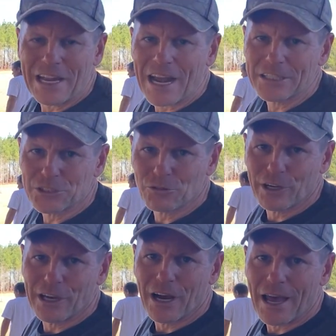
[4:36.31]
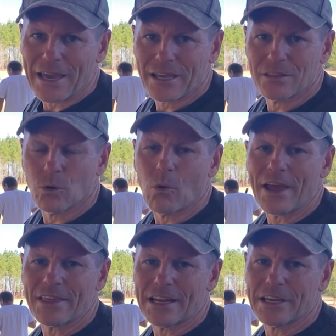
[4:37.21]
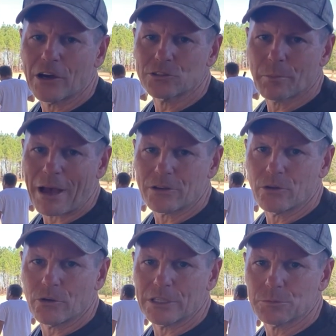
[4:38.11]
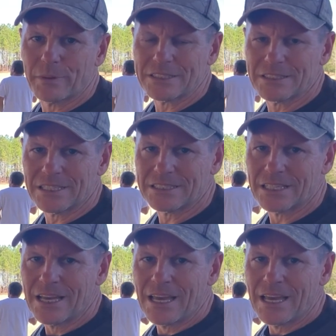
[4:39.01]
and I just really like the way that he goes about doing his business.